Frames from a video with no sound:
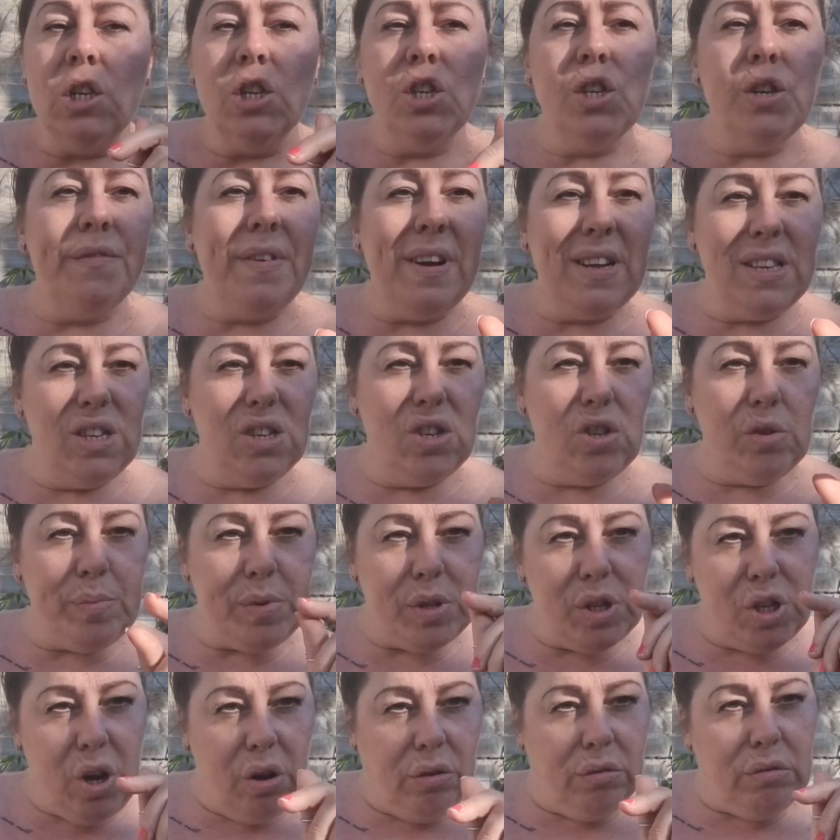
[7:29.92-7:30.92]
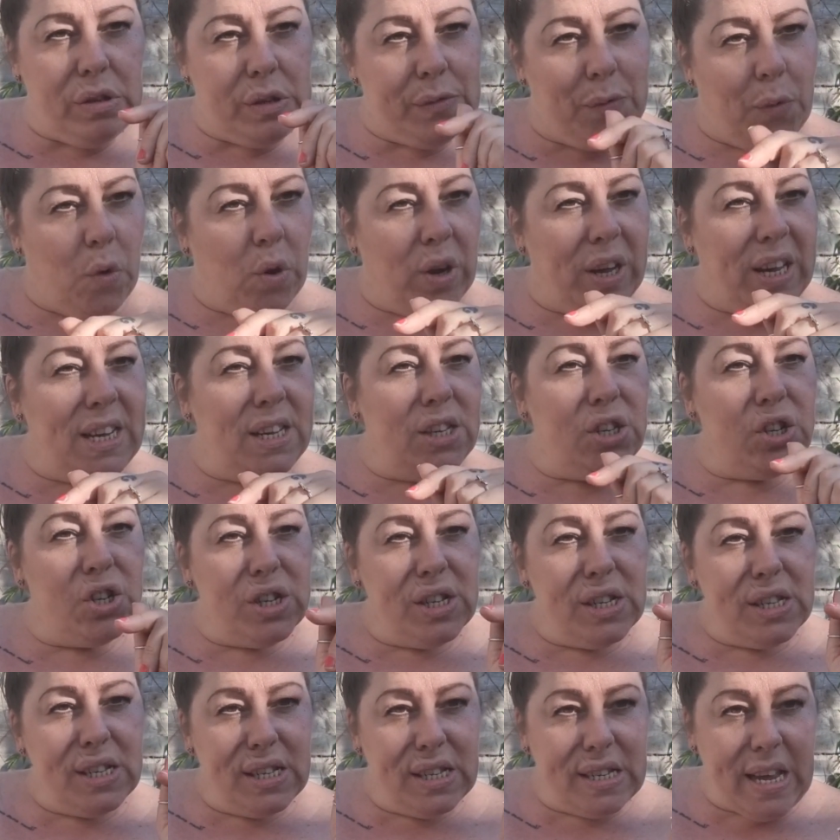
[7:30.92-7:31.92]
so I've added up the totals for each
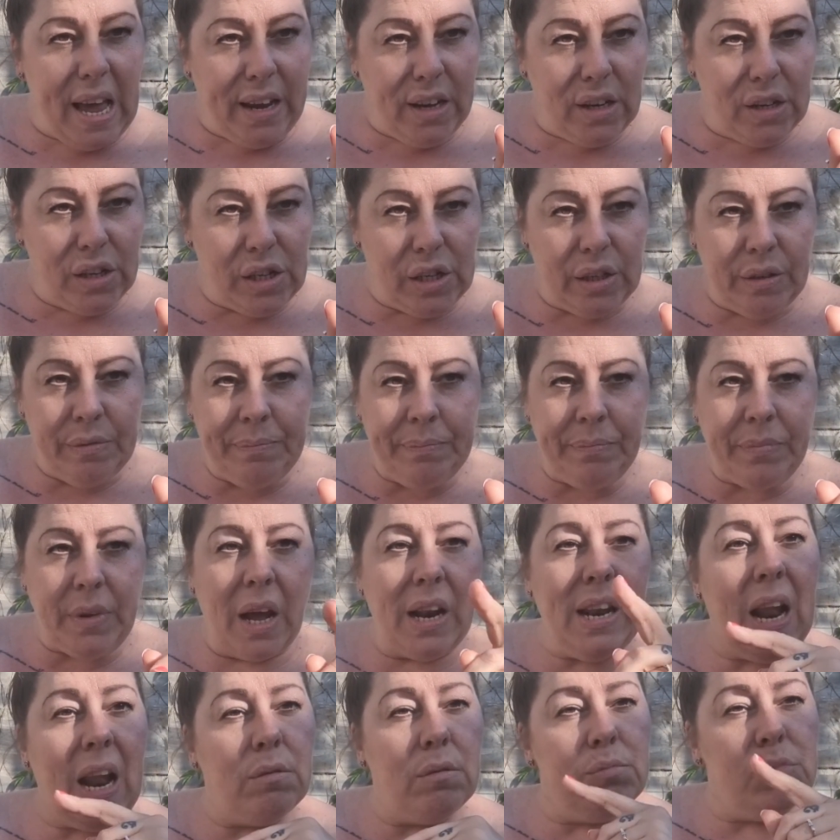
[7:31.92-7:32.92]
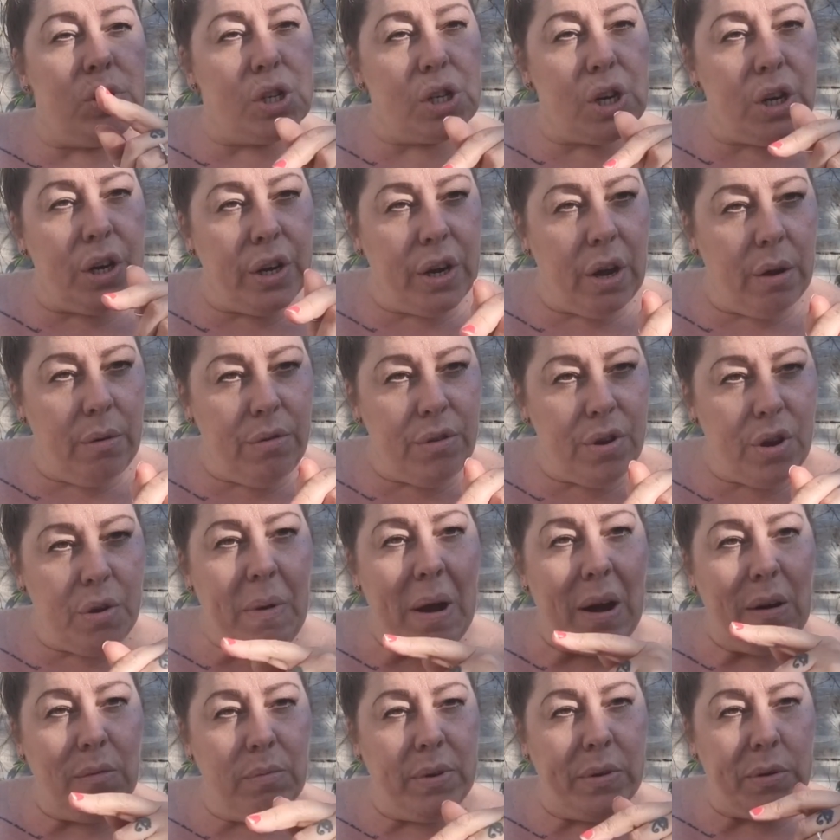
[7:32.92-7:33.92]
section, and now I'm just going to go
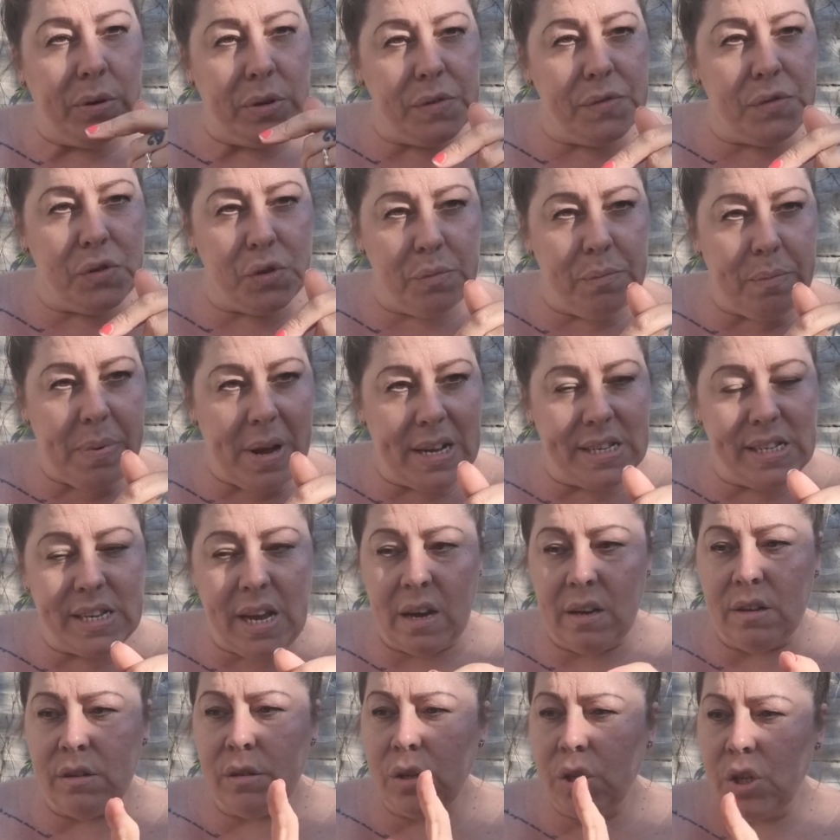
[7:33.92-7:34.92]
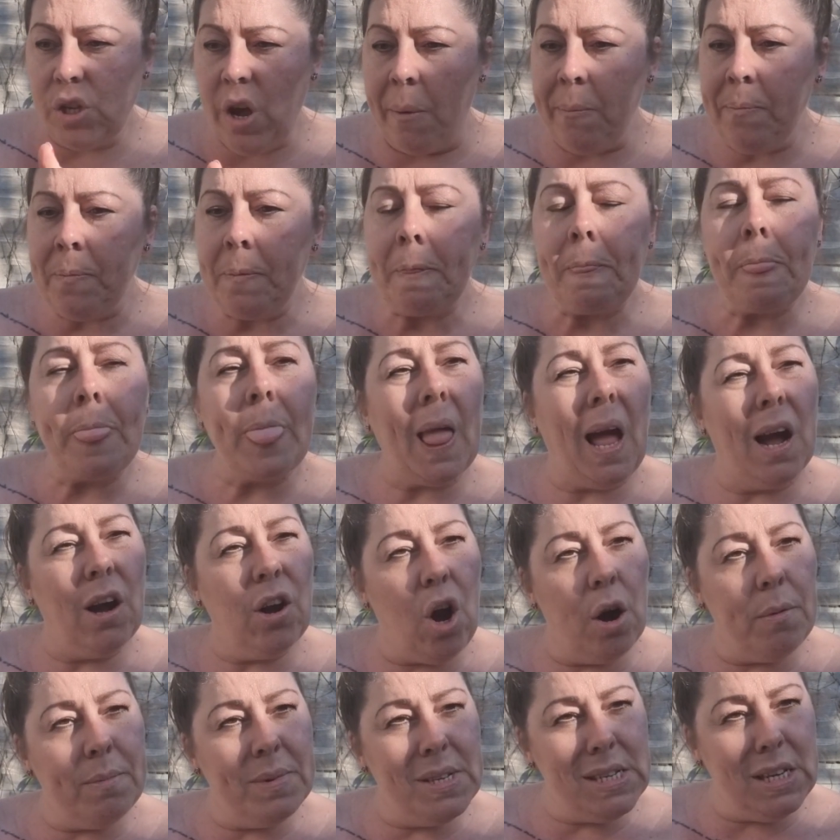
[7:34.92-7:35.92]
through how we could have done better. So,
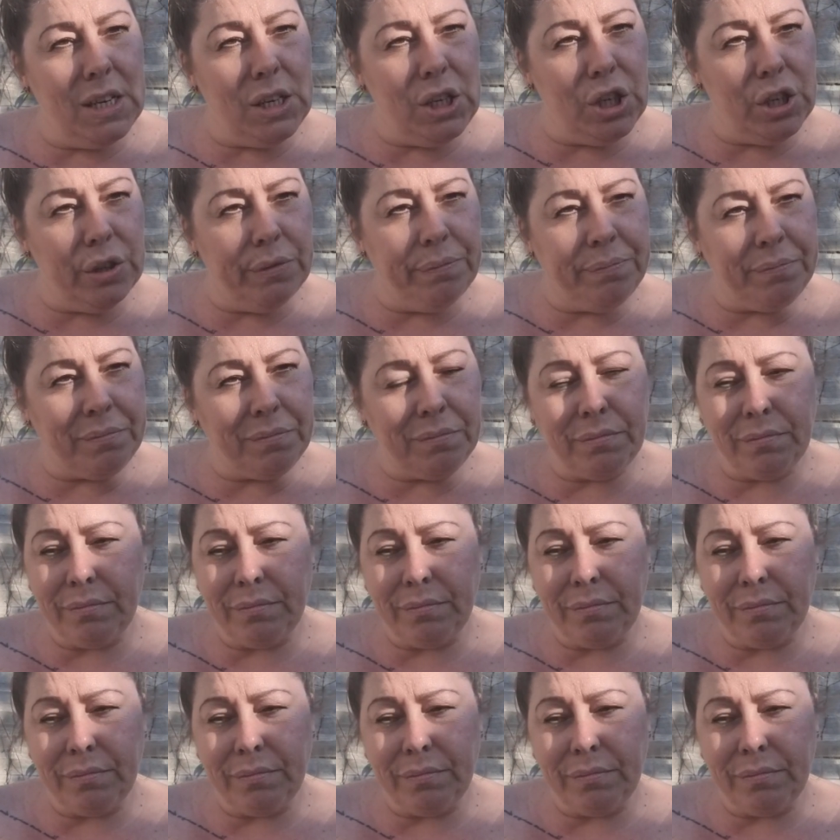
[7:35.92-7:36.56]
accommodation.